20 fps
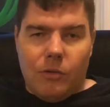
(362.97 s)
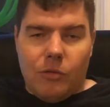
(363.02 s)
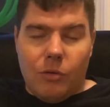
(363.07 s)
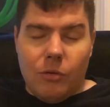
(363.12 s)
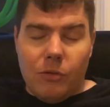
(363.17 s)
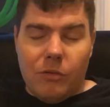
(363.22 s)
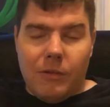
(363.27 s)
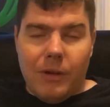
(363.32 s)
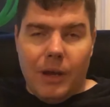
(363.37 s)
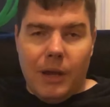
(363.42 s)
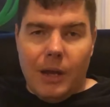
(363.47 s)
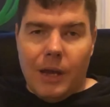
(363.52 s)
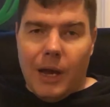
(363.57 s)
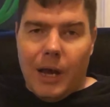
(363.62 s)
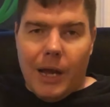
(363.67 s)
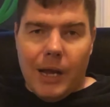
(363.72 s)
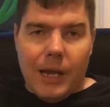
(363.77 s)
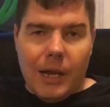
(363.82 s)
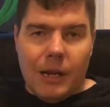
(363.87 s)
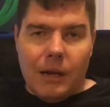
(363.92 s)
Tuesday,
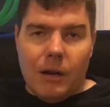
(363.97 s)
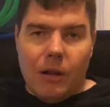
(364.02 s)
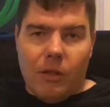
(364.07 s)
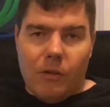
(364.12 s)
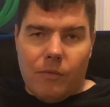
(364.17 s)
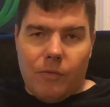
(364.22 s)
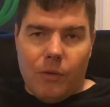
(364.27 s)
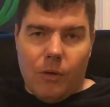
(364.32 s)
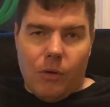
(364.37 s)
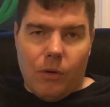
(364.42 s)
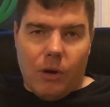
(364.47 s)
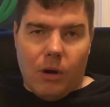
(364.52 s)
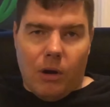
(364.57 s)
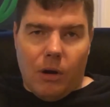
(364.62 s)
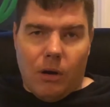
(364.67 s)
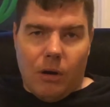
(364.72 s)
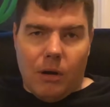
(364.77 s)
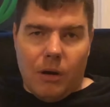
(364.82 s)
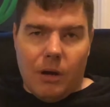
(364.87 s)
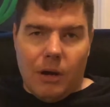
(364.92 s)
I get another phone
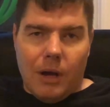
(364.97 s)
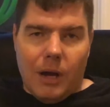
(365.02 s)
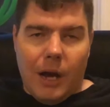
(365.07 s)
call.